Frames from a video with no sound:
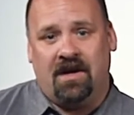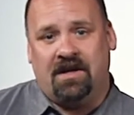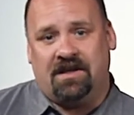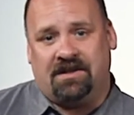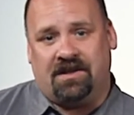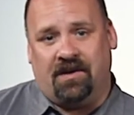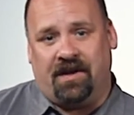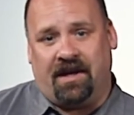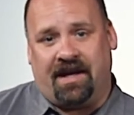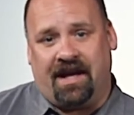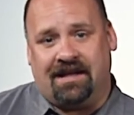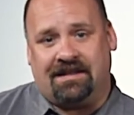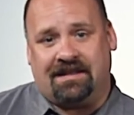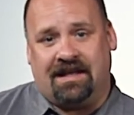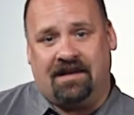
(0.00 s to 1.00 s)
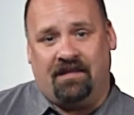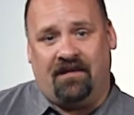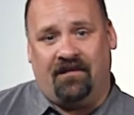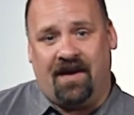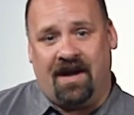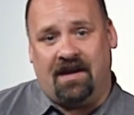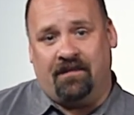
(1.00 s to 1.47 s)
so that guests can be
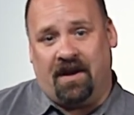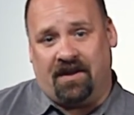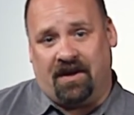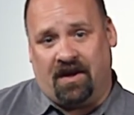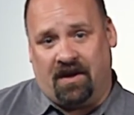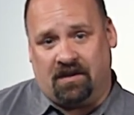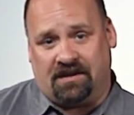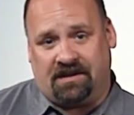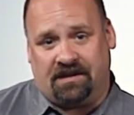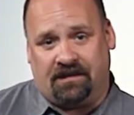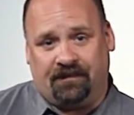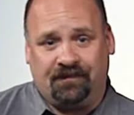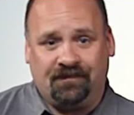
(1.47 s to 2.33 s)
vetted by the host.